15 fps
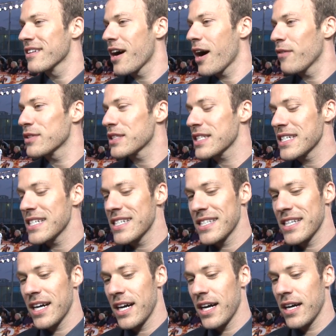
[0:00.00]
obviously,
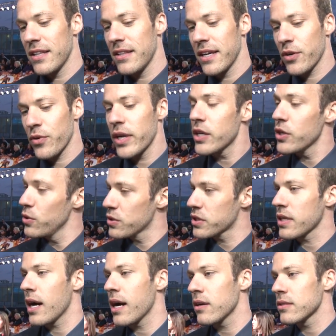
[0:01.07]
and they create a new
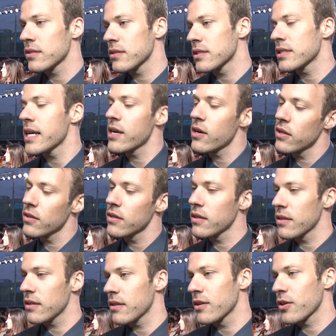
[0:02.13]
style and take on
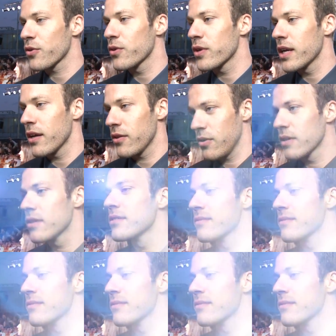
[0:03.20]
the crew together.